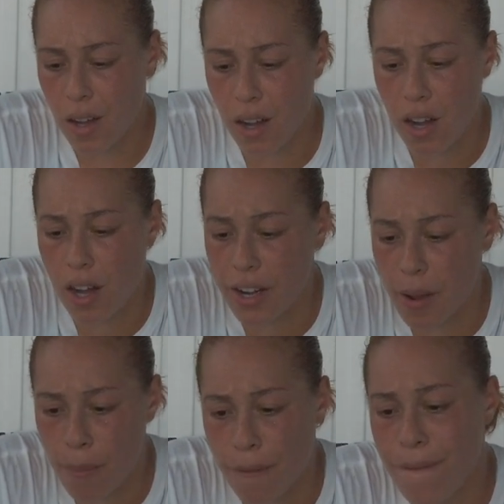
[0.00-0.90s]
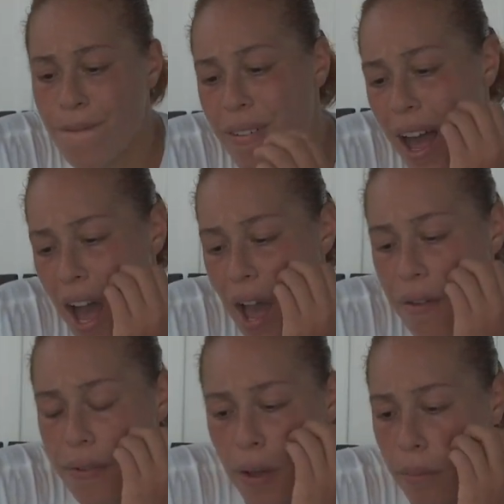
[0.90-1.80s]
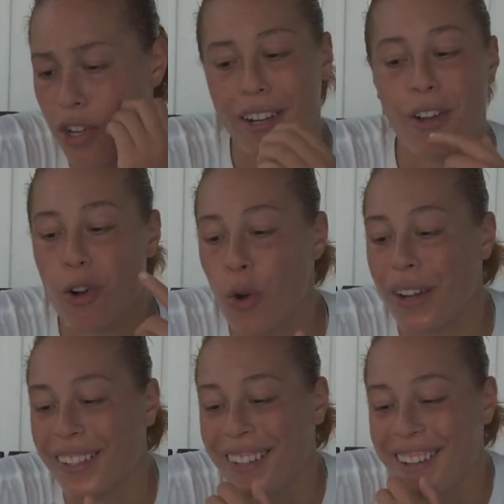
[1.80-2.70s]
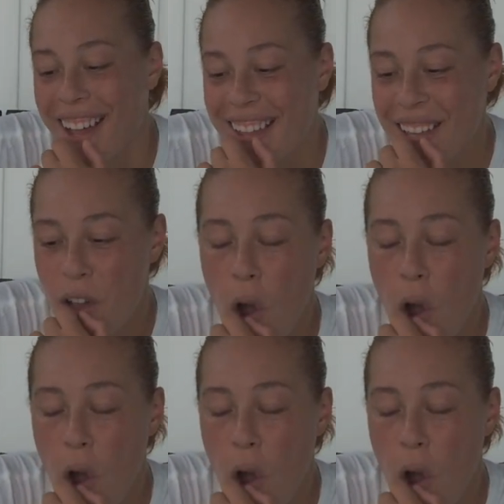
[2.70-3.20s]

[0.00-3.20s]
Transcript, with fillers: Uh, number five, I'm trying to go quickly here, guys.